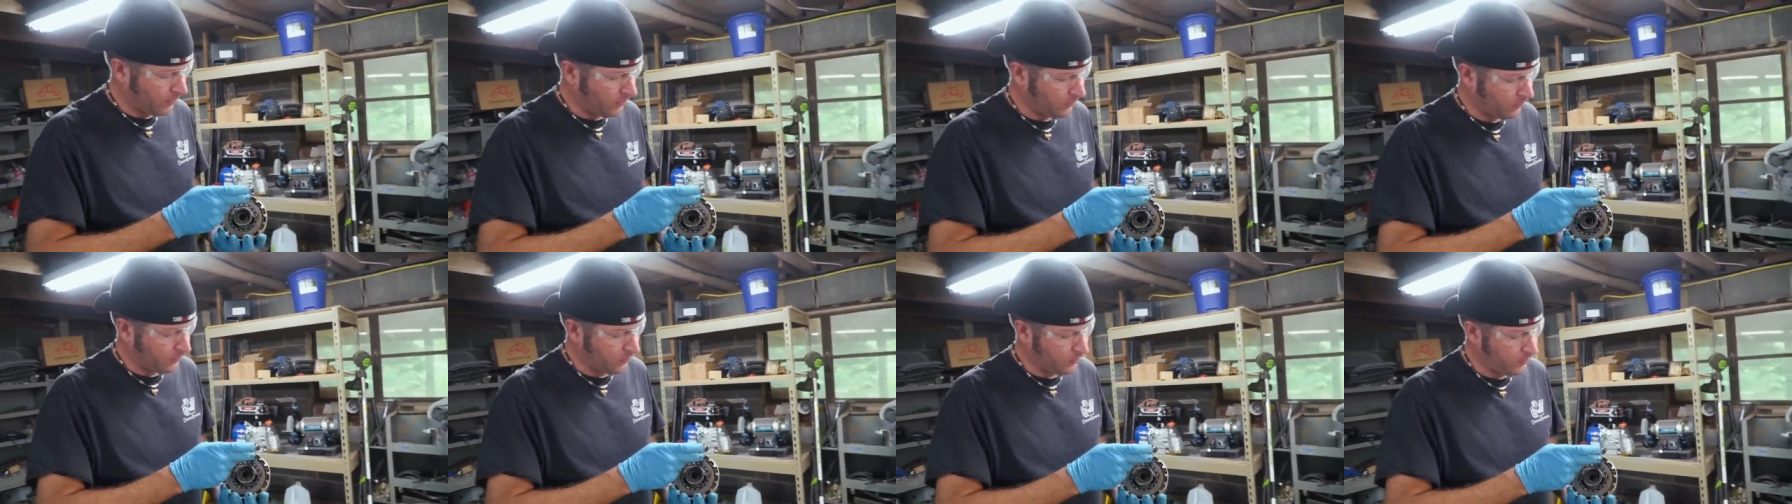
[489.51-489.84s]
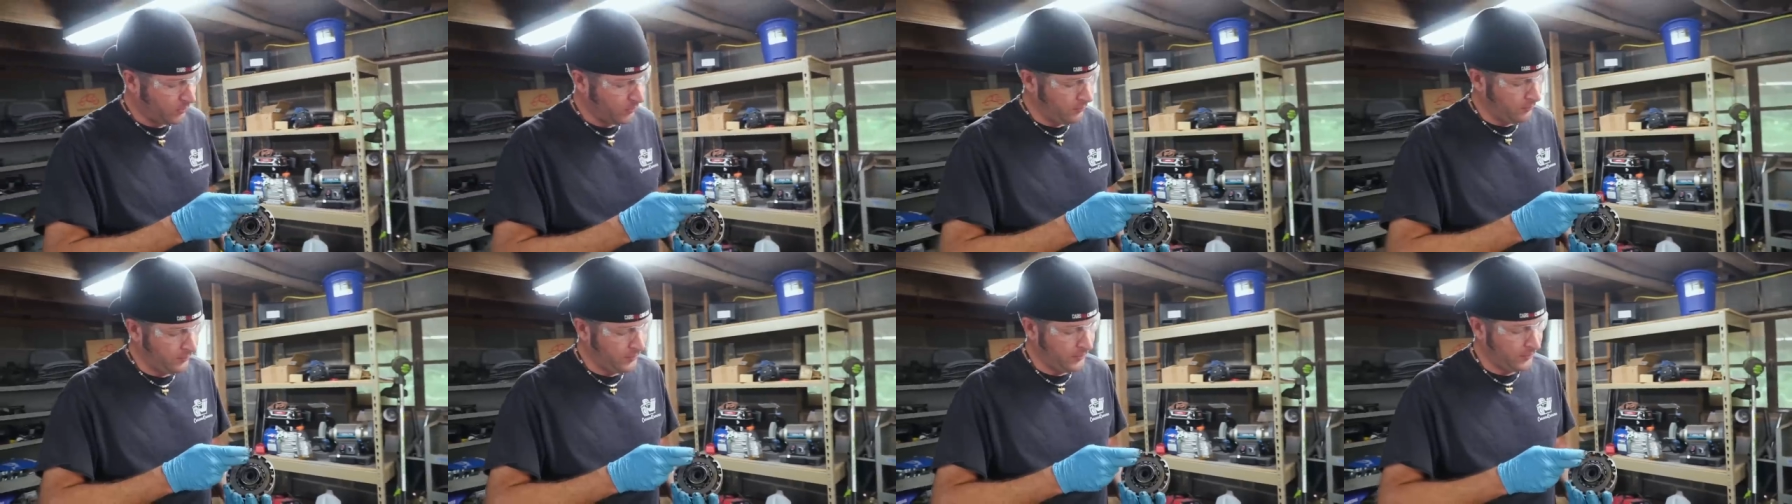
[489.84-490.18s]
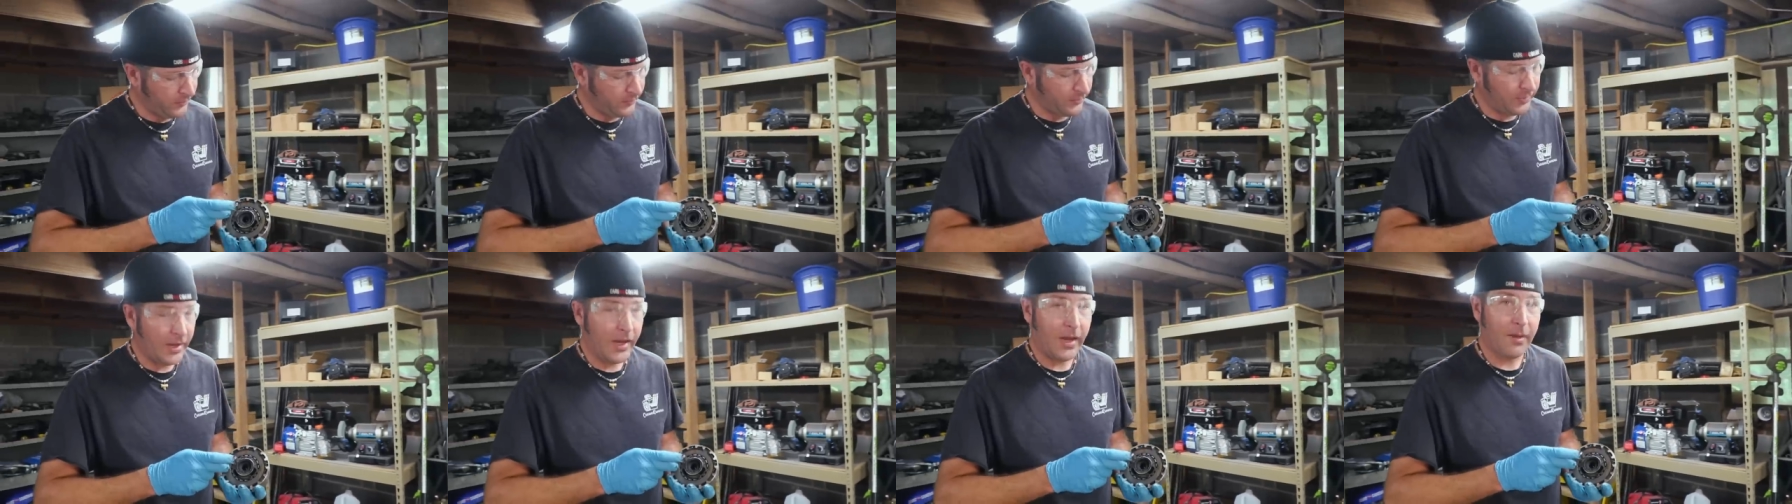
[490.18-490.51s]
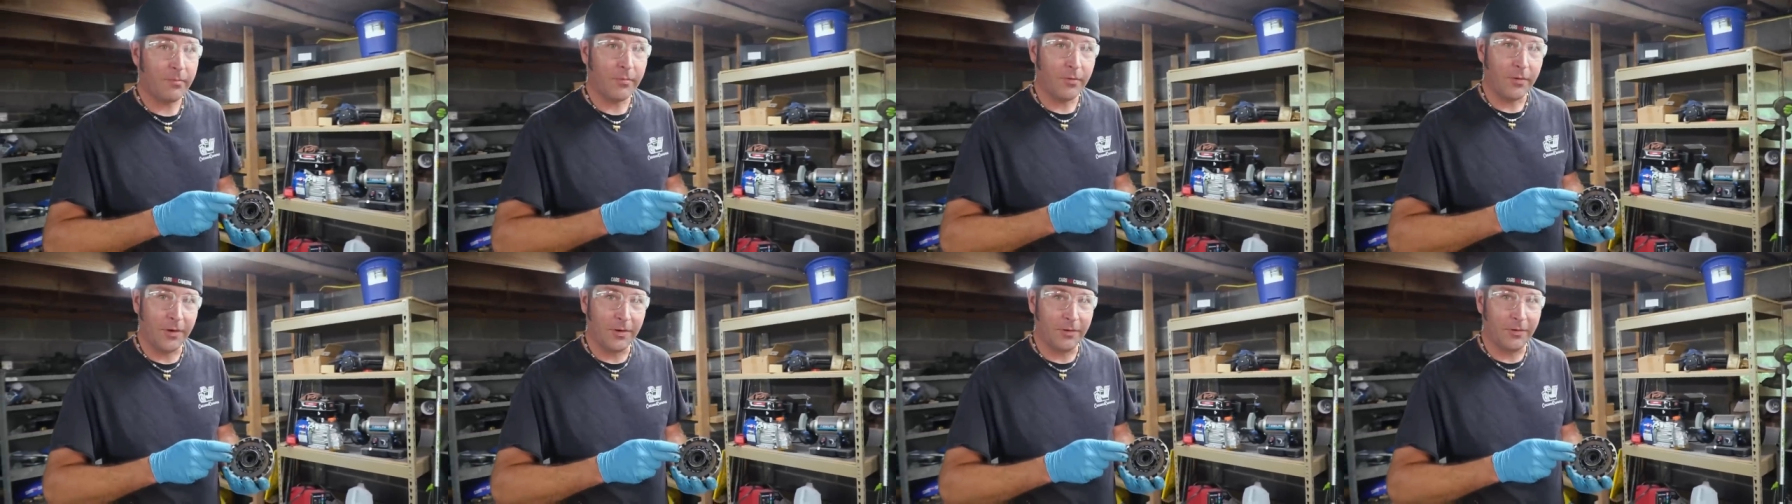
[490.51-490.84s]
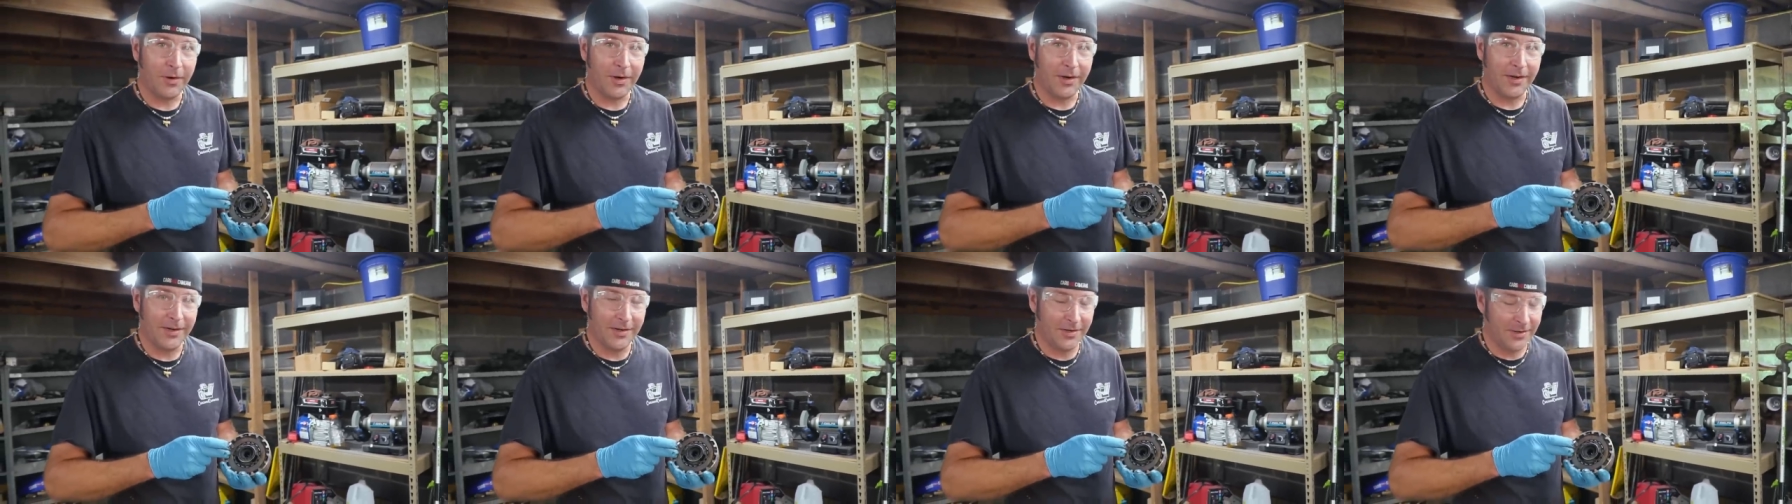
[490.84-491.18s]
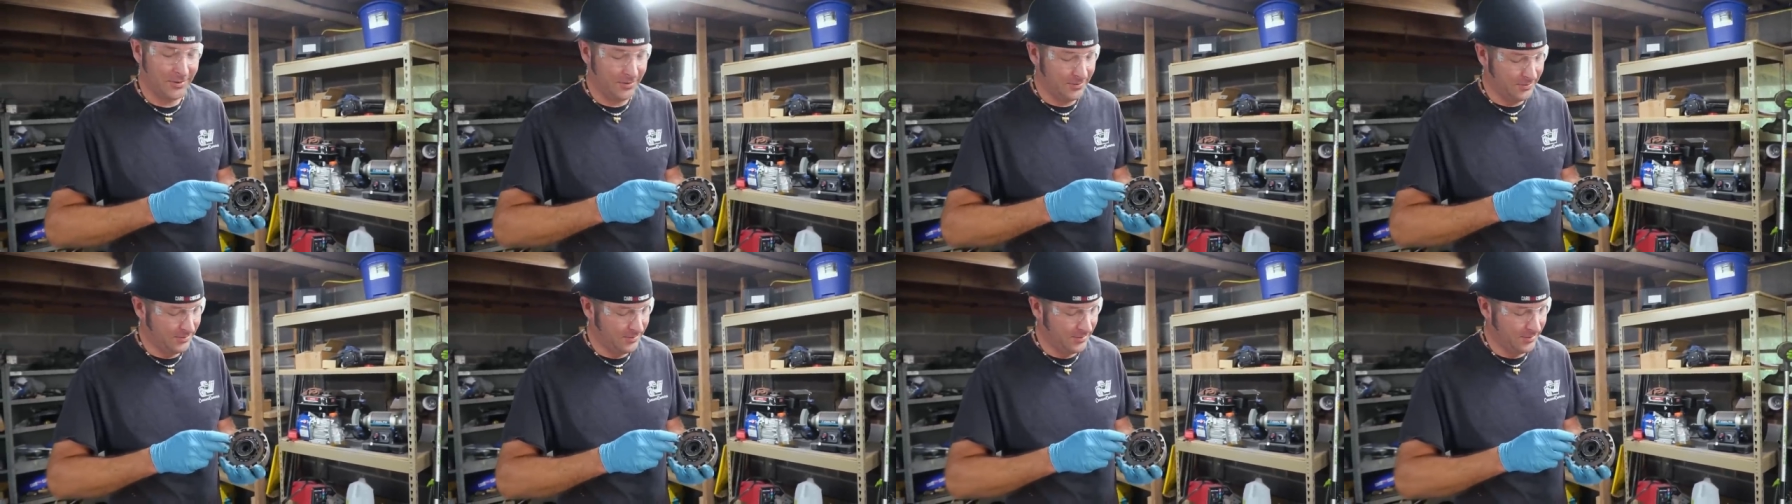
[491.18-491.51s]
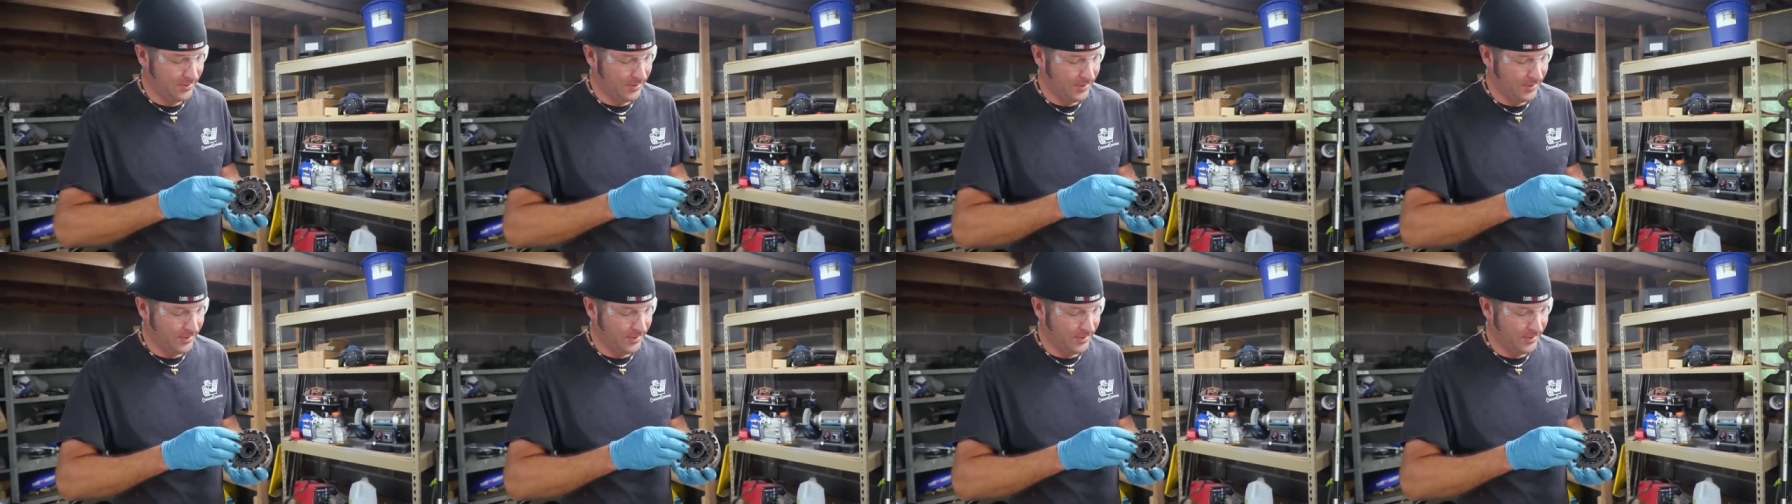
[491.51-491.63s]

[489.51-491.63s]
to remove this snap ring right here